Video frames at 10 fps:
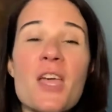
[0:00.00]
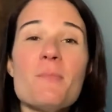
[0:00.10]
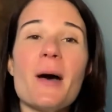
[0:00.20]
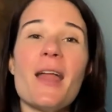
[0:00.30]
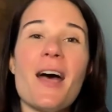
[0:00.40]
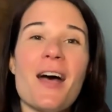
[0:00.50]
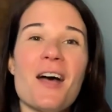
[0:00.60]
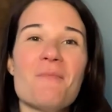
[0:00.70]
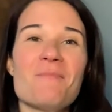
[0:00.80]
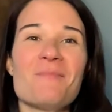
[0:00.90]
But
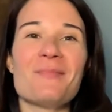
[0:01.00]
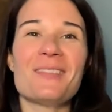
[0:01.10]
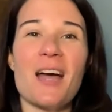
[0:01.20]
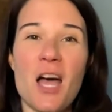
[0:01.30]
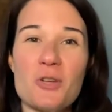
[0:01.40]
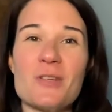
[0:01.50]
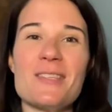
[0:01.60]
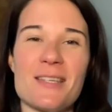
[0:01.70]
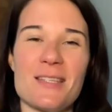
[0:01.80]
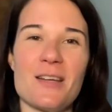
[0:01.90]

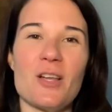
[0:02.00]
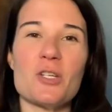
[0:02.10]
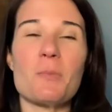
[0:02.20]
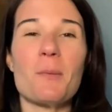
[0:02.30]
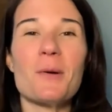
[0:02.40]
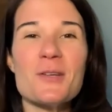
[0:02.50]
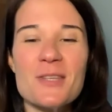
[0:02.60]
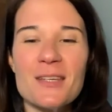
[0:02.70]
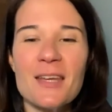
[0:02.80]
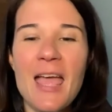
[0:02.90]
$160 per
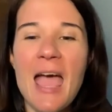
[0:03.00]
person,